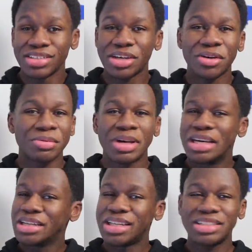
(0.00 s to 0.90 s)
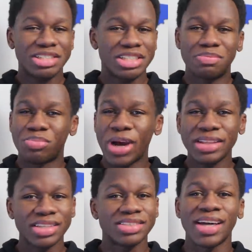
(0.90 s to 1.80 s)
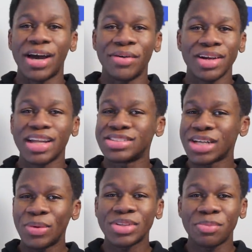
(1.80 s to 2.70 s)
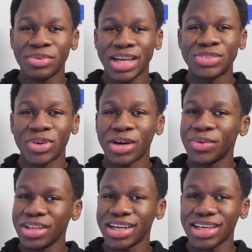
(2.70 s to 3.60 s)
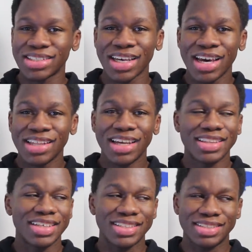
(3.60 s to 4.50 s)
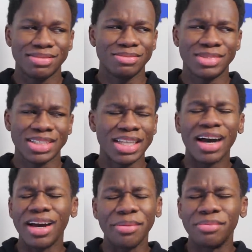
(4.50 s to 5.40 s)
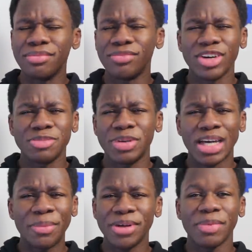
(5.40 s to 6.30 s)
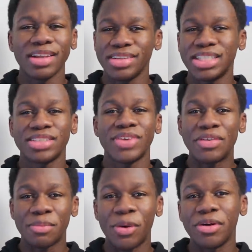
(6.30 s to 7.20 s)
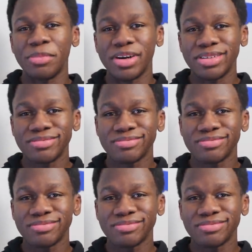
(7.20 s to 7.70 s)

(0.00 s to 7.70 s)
So let's just break this down and start with the place where I realized that this slime was becoming my least favorite Pokemon.